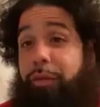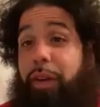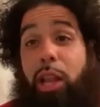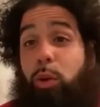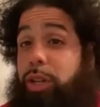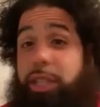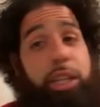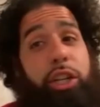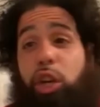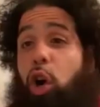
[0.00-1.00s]
followers are
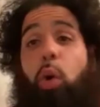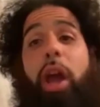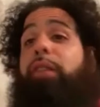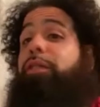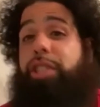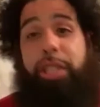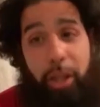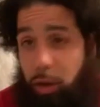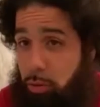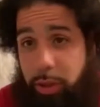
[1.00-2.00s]
gonna go wherever she
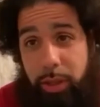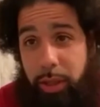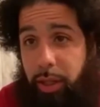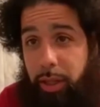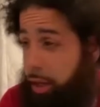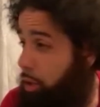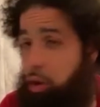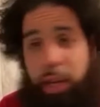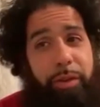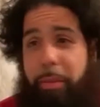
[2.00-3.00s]
goes. It don't
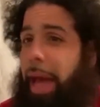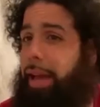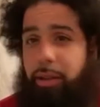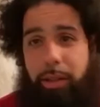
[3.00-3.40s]
even matter.